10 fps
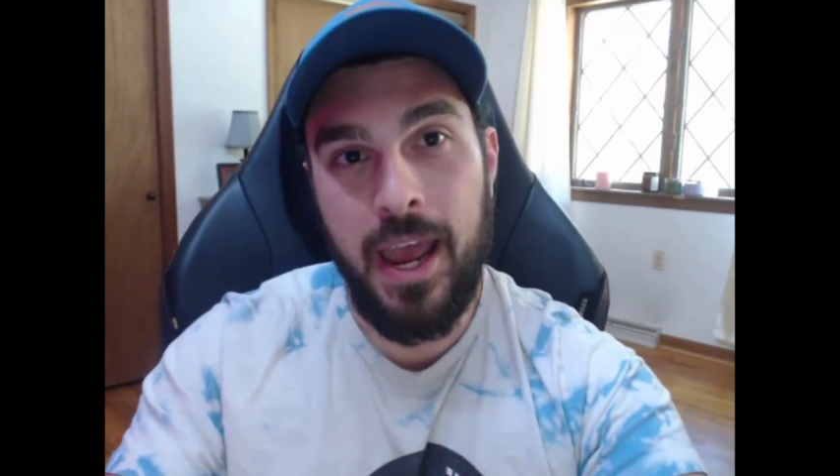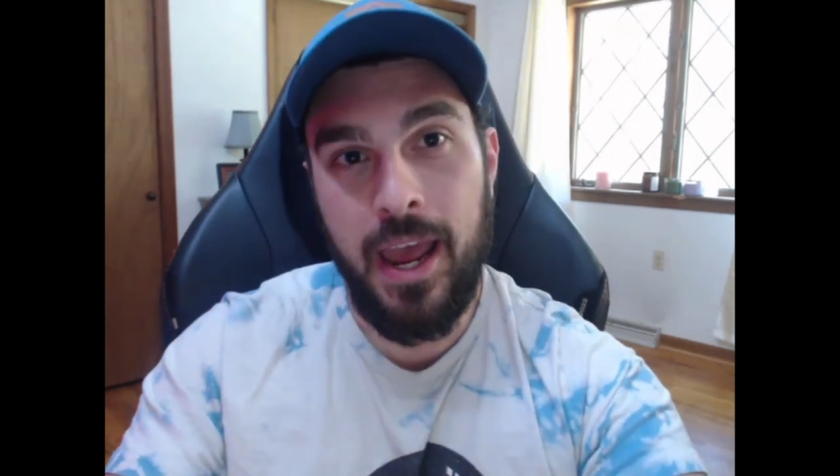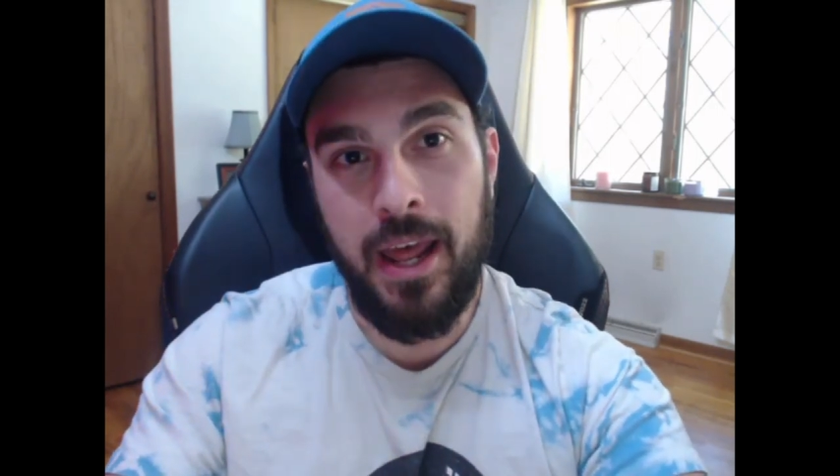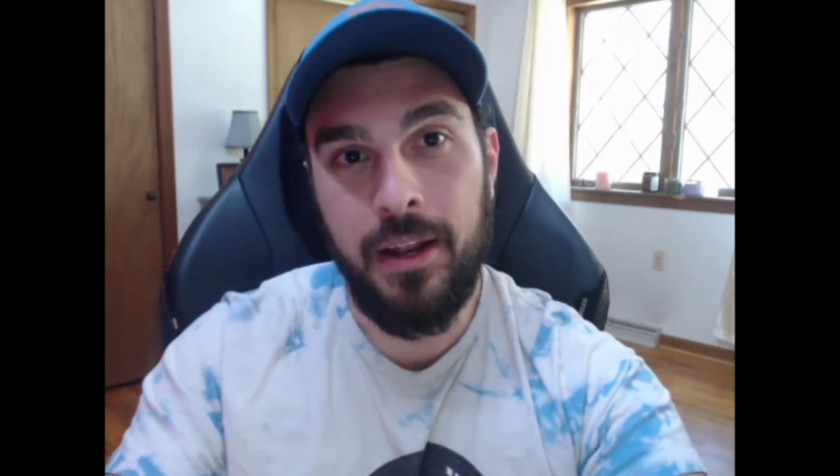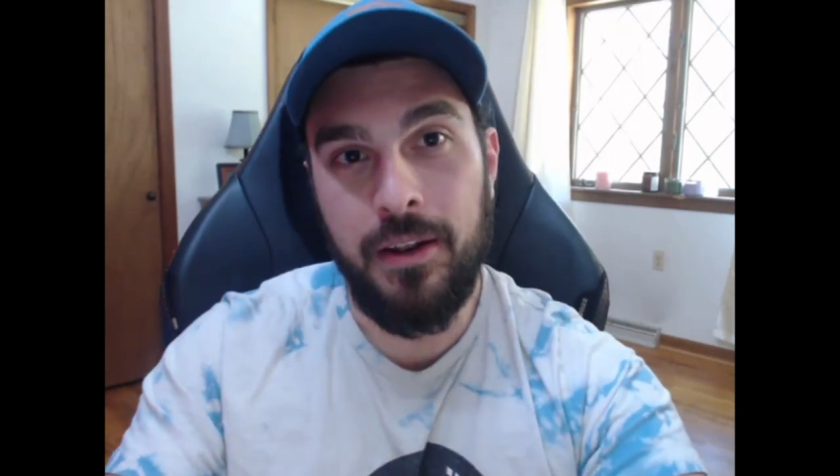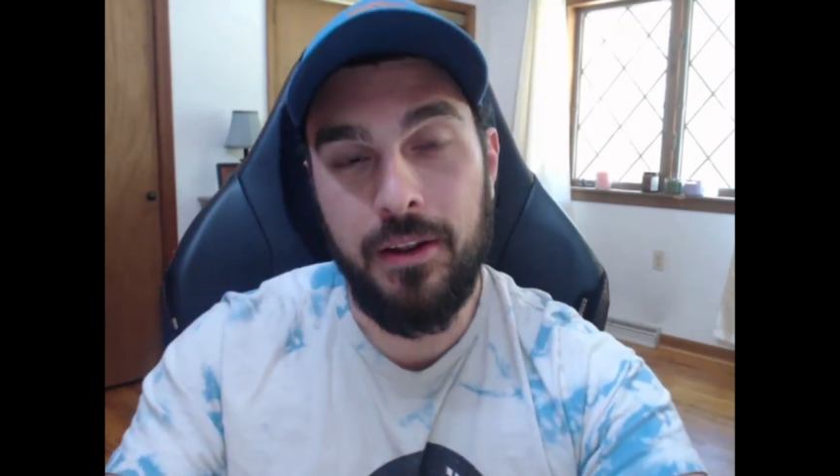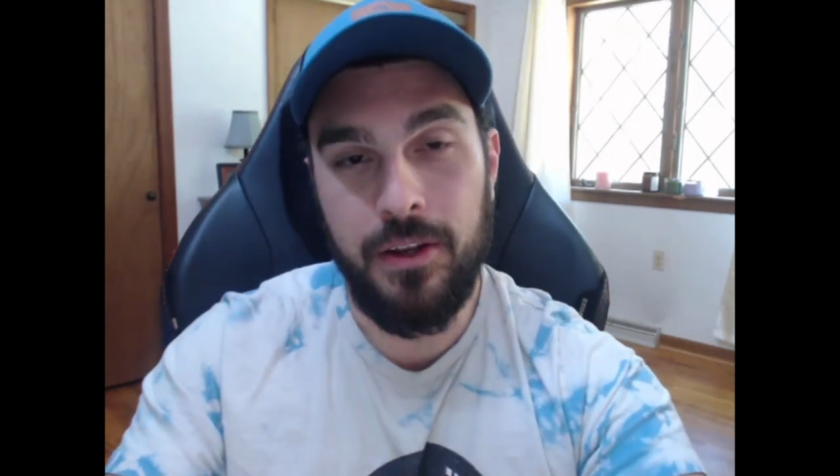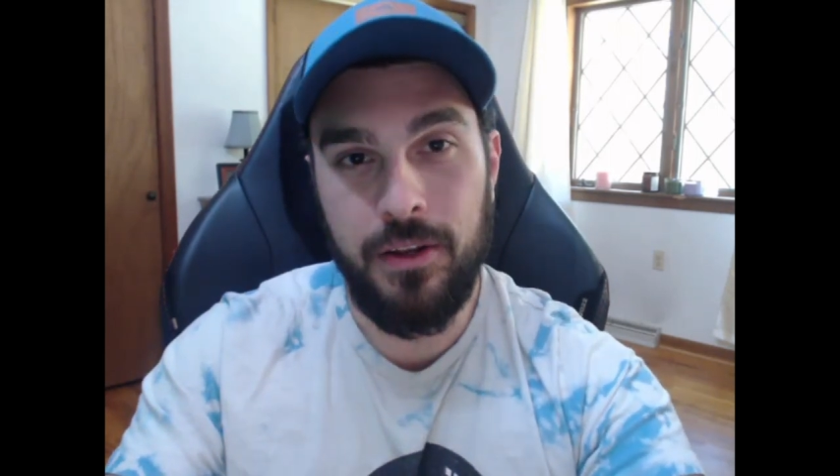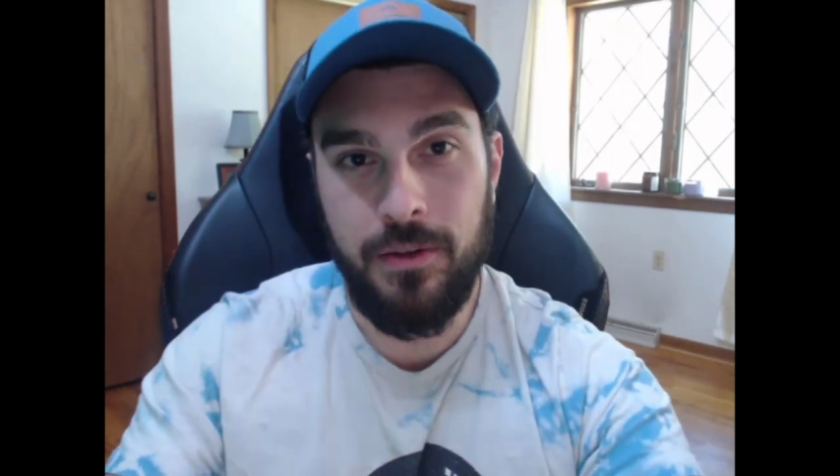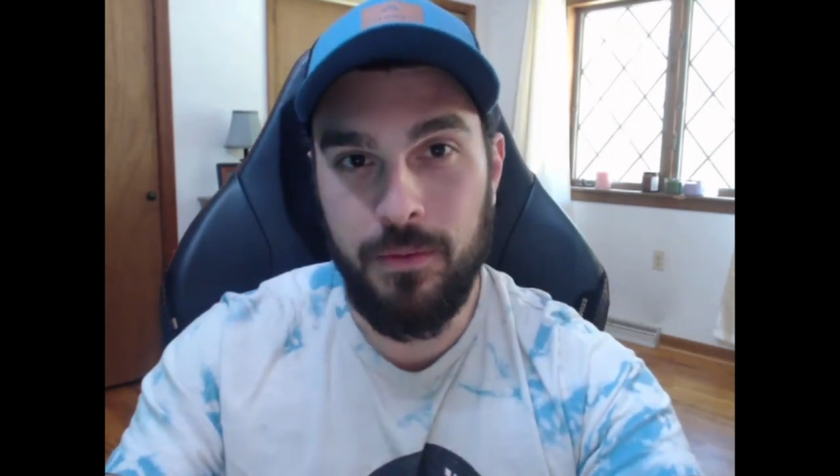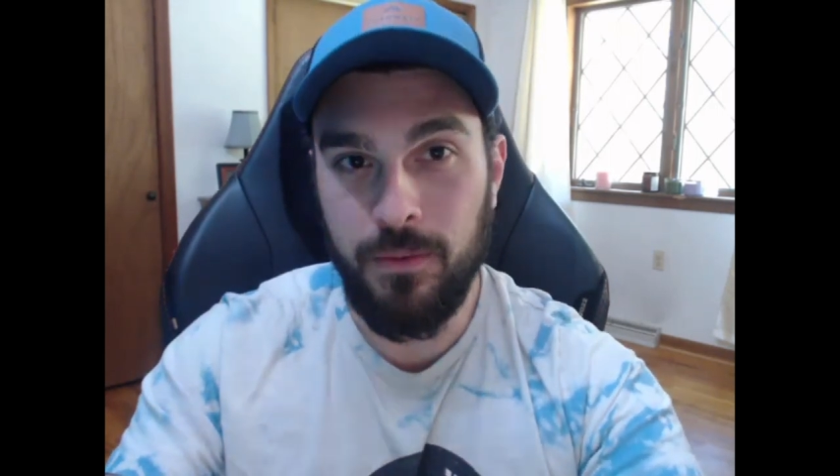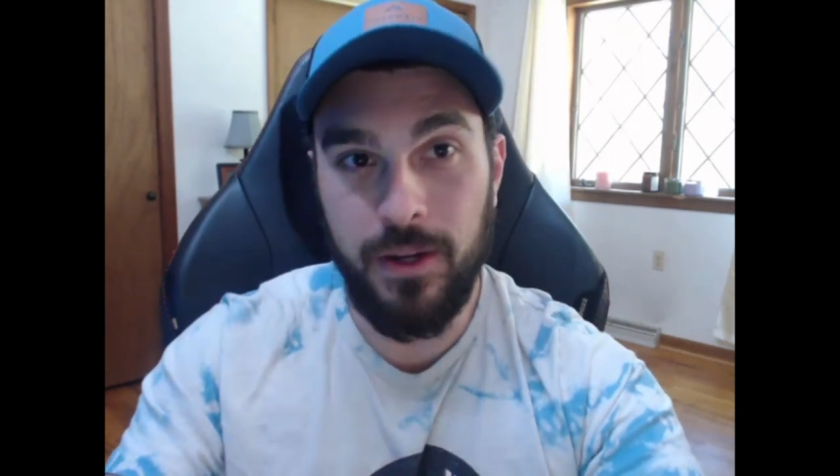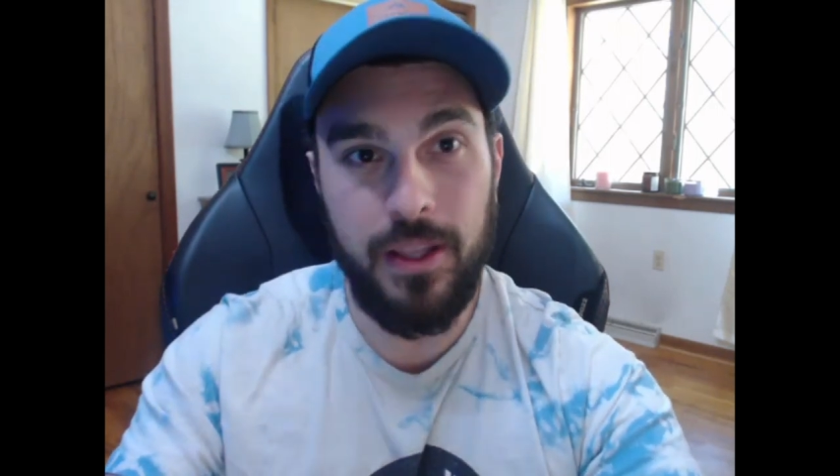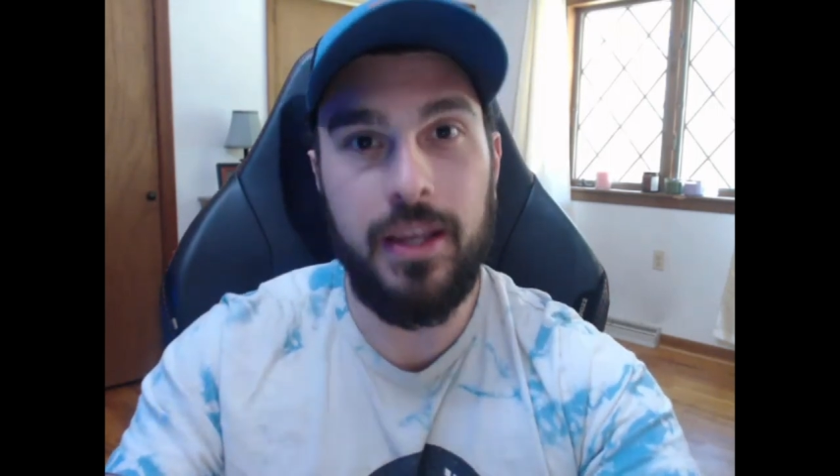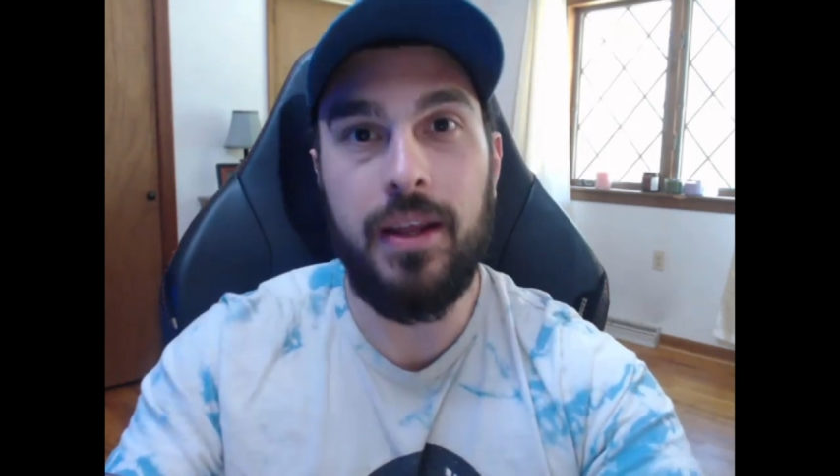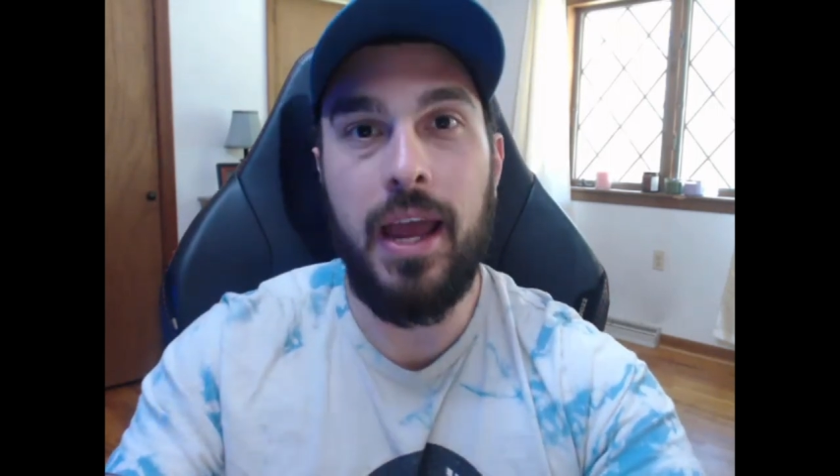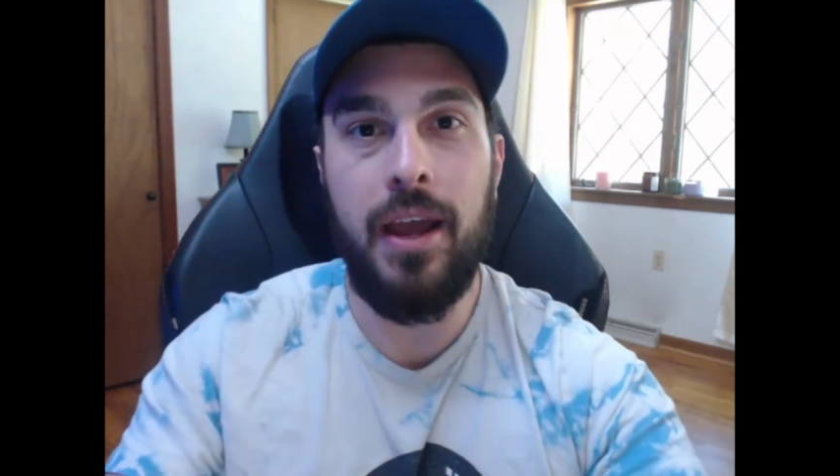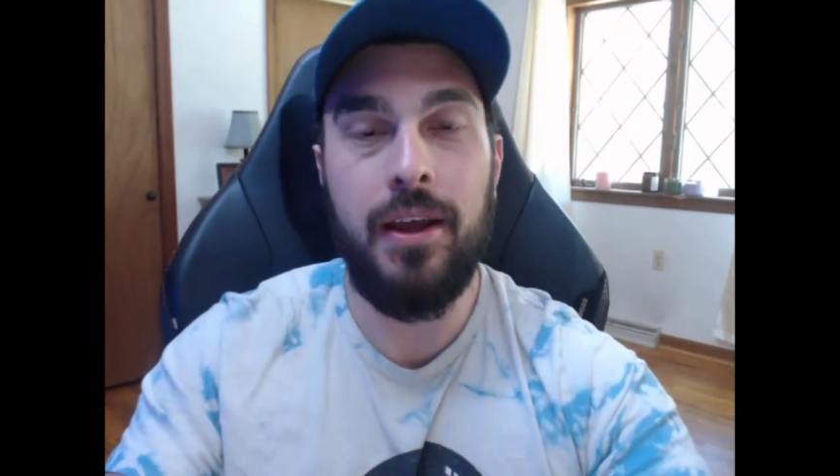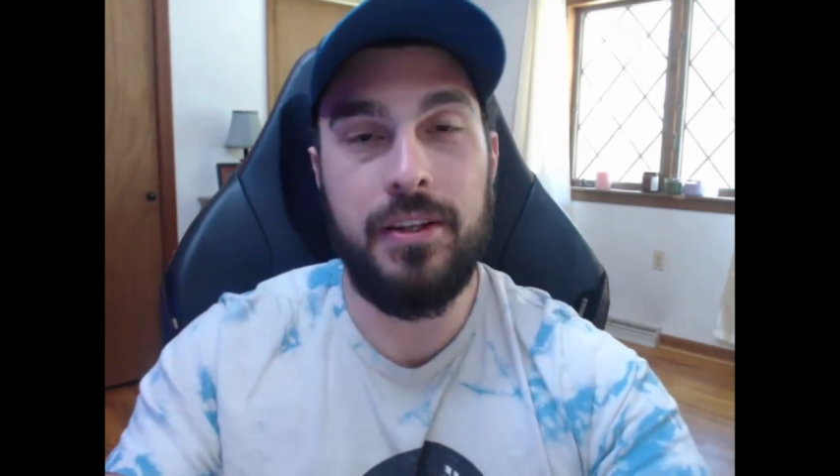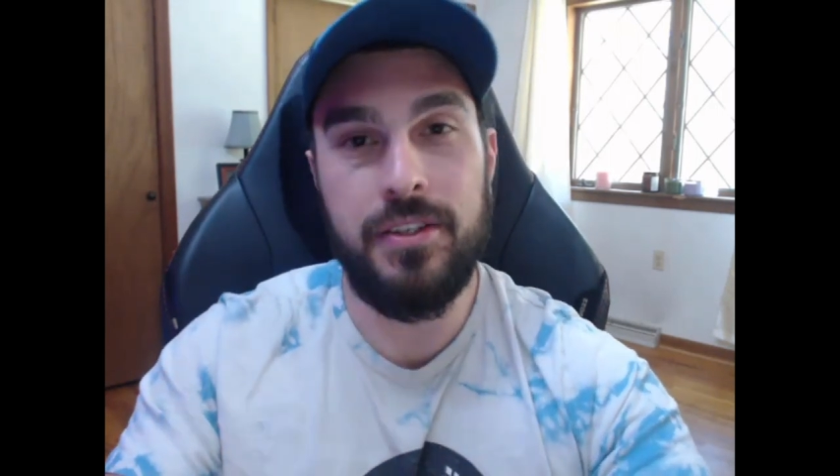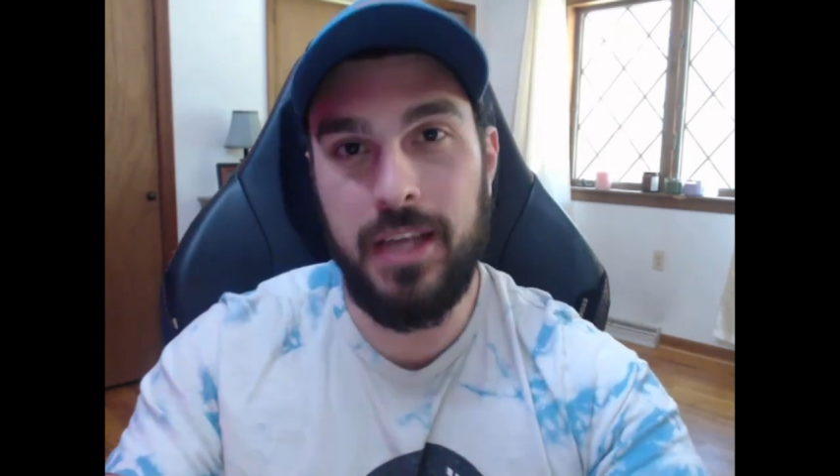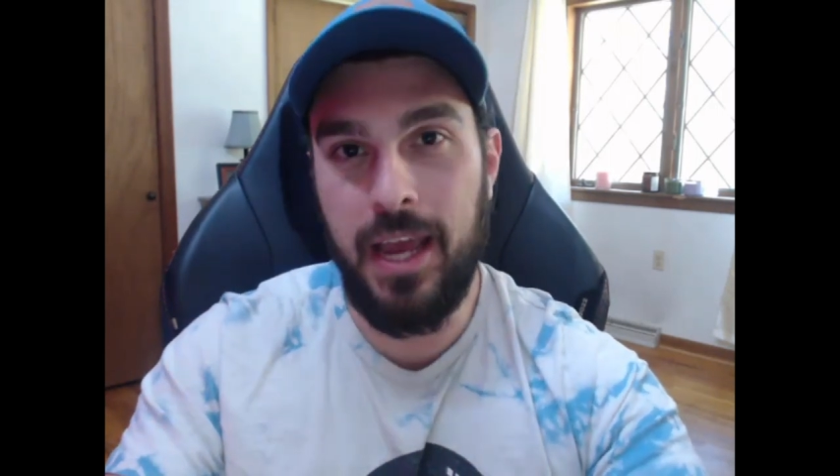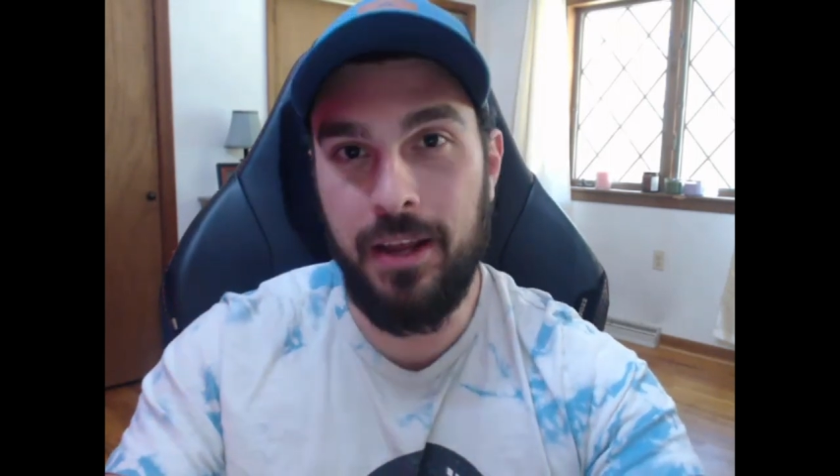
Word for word: and really it's